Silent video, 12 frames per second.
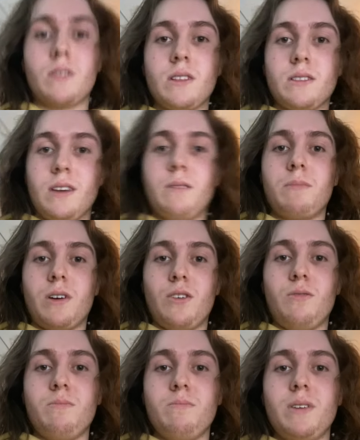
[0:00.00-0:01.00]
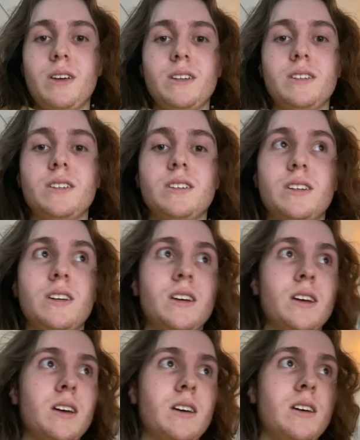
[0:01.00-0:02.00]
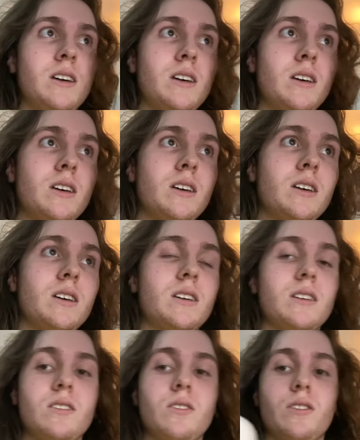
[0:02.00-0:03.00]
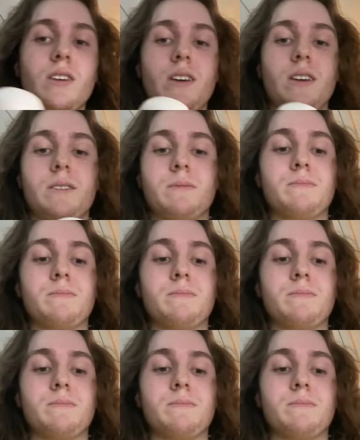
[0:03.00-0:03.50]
Yep, my home page. Okay.